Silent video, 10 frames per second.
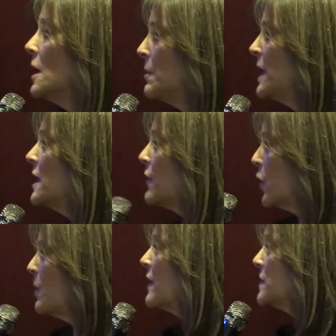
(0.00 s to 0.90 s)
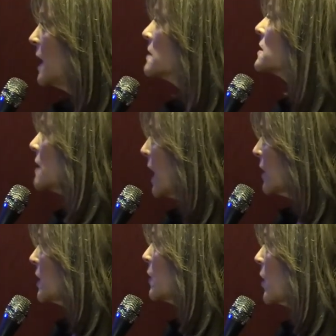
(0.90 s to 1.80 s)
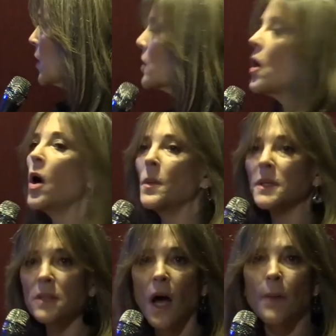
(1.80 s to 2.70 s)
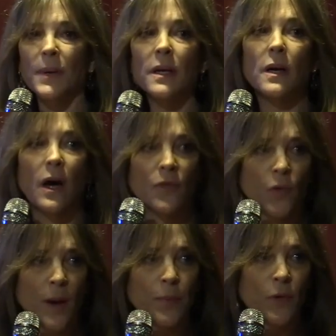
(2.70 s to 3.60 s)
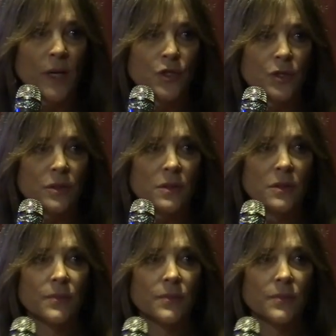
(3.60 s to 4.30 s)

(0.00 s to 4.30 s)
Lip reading: many of whom have done scholarly work on the topic of reparations.